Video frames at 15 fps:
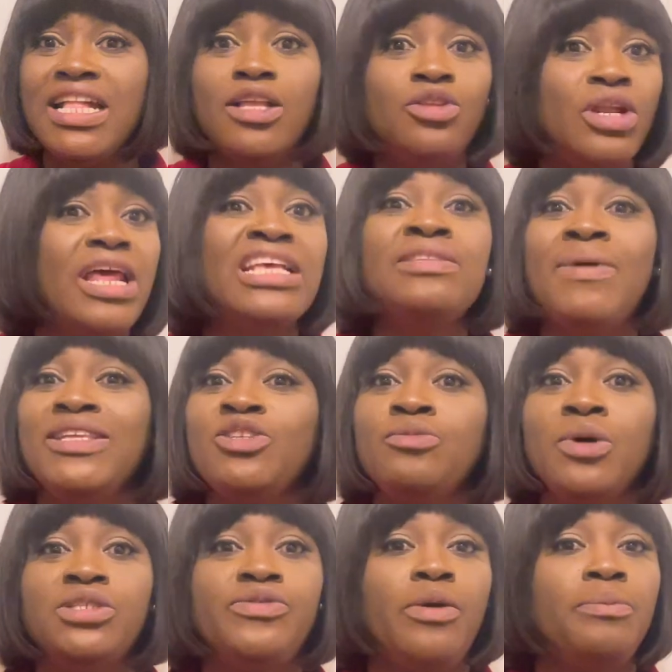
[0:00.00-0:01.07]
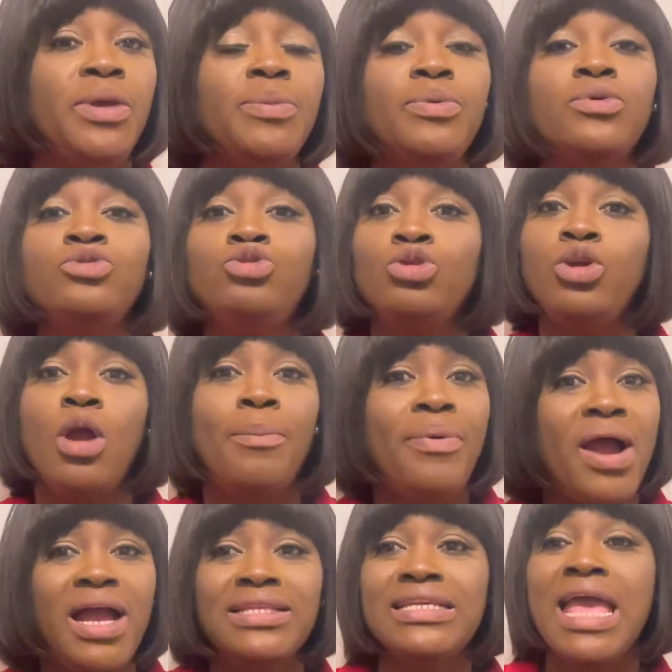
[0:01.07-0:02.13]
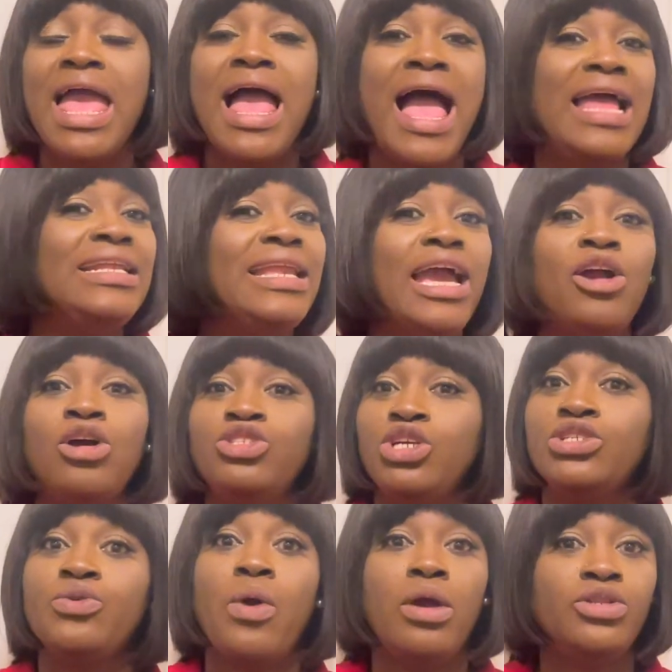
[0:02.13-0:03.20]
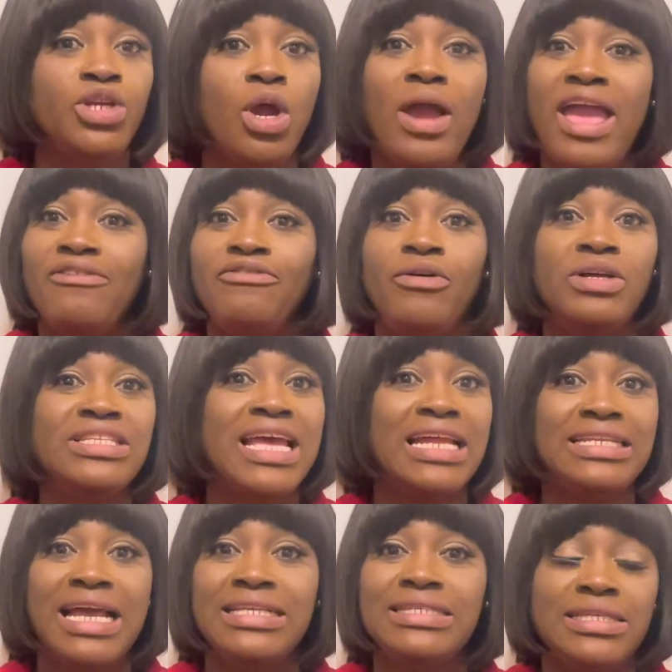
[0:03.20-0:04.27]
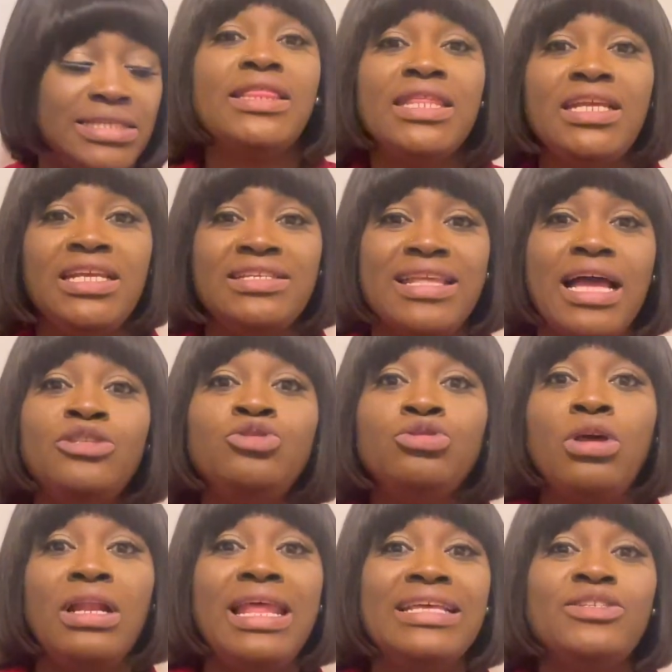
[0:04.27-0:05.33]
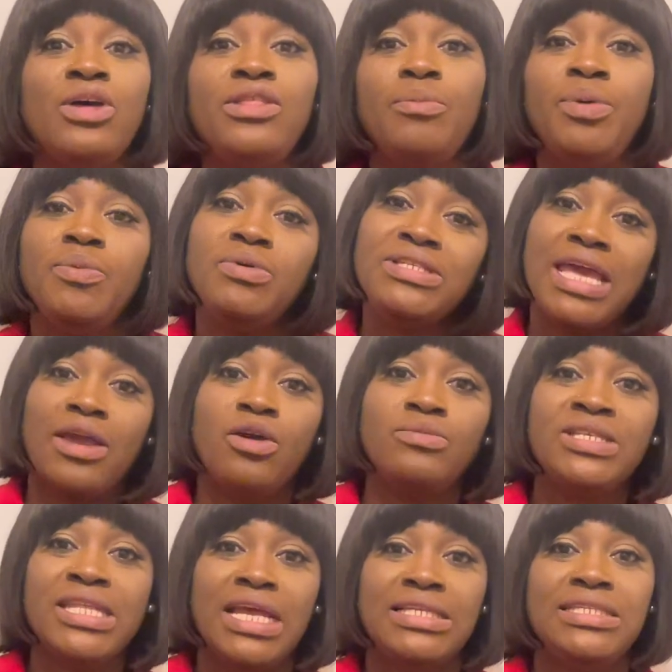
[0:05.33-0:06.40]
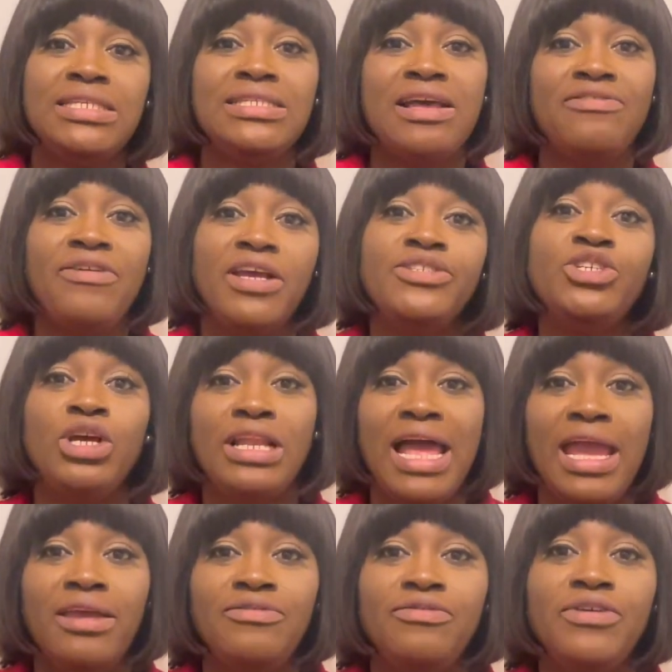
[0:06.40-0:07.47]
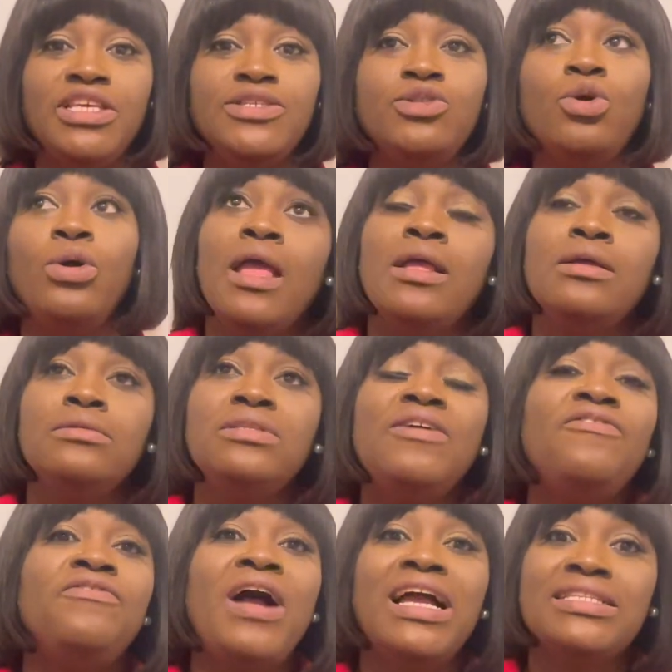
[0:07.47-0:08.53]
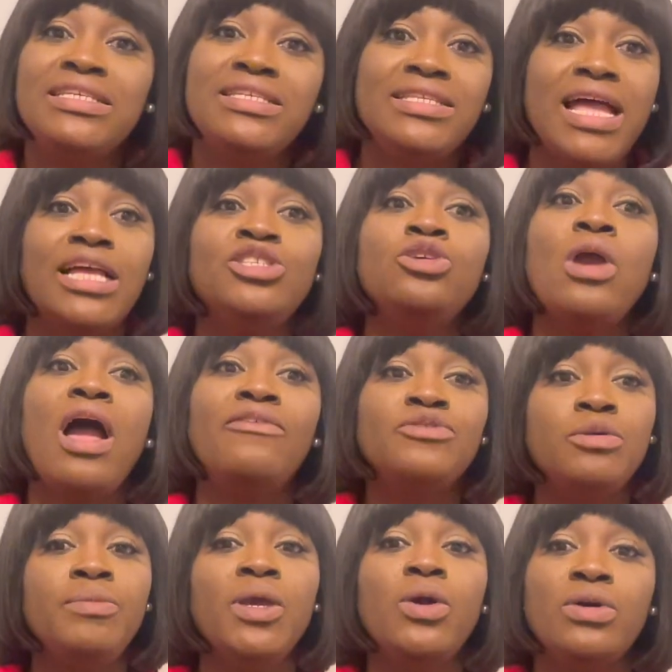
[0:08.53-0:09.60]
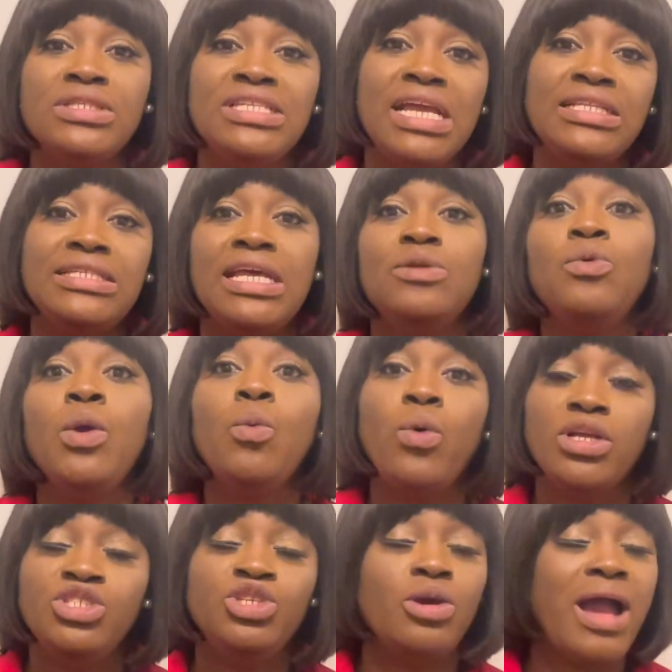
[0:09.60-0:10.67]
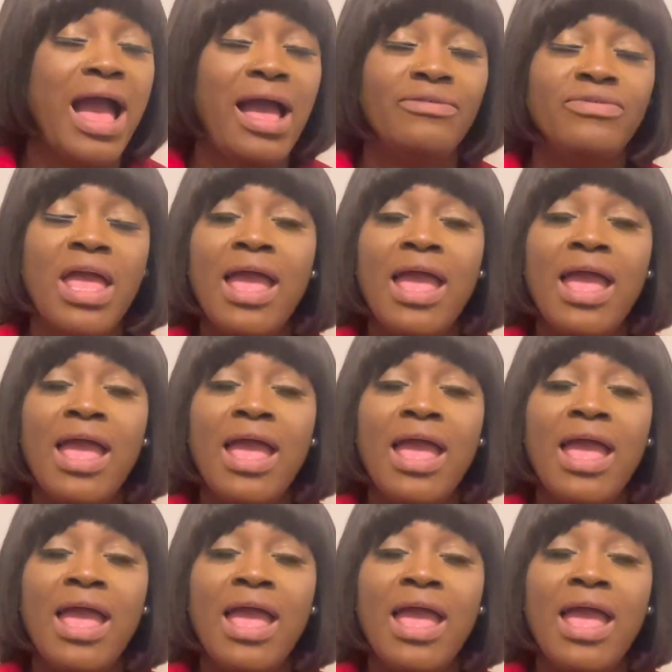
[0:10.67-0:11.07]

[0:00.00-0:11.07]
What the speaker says: Don't expect too much from people. Do your part and let God just crown your effort. And that is the thing, is that do not let other people's circumstances affect your life. It's so, the fact is that you have to be contented with what you have.